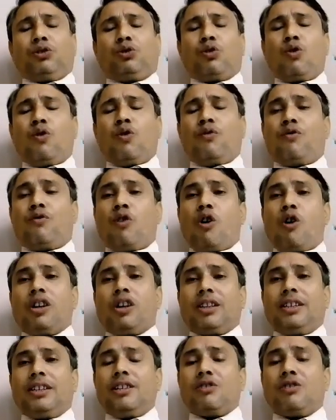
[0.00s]
So
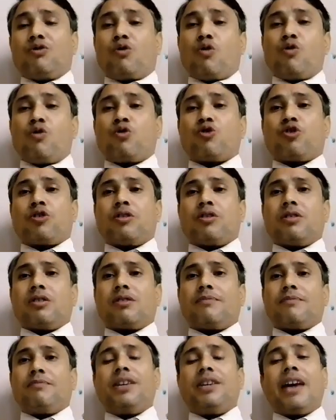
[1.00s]
for these
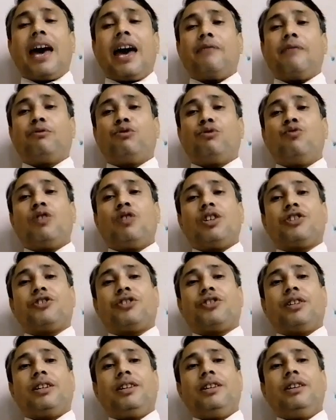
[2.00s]
questions we have to
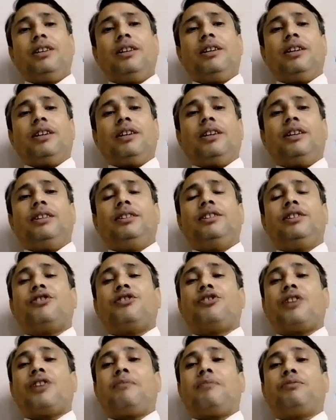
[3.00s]
study in
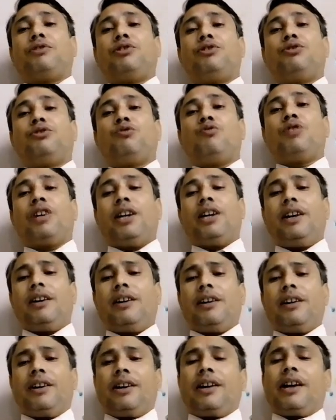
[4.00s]
this chapter
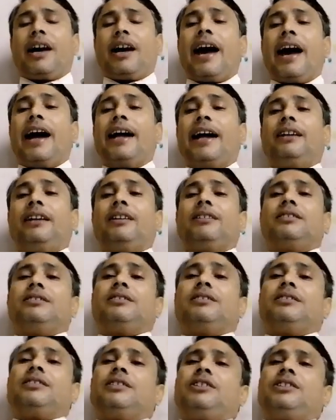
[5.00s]
today. And
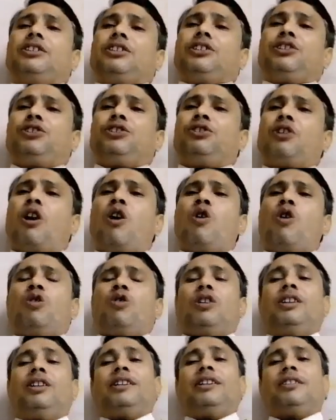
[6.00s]

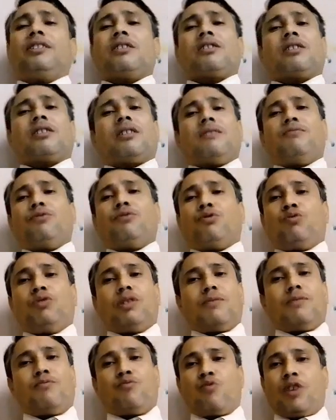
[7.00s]
now let us come to
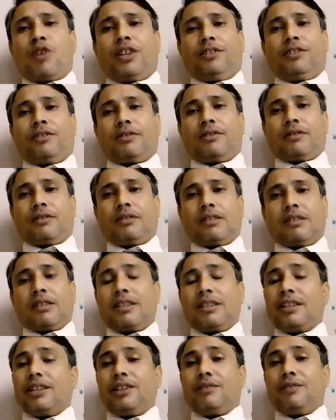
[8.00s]
the point,
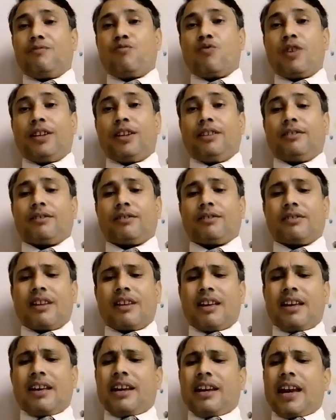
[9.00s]
second point.
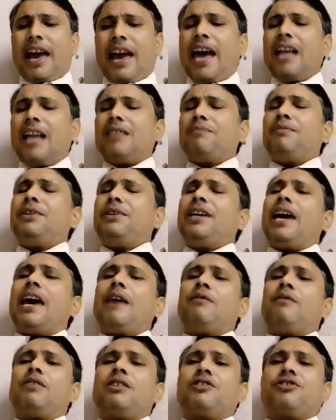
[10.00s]
As we
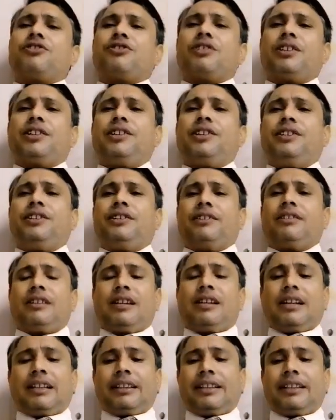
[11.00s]
have studied
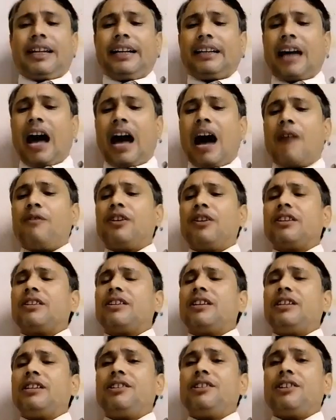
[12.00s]
that our
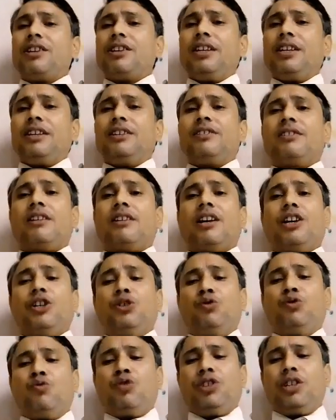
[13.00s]
country is a
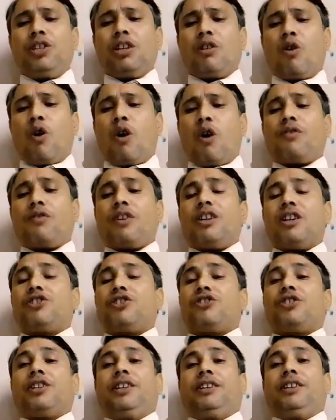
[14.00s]
union of
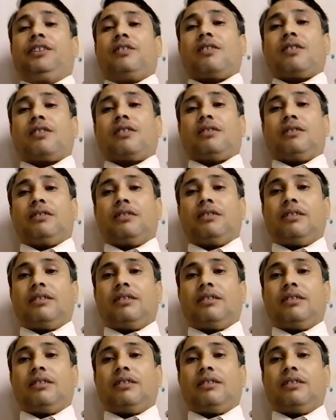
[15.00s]
states.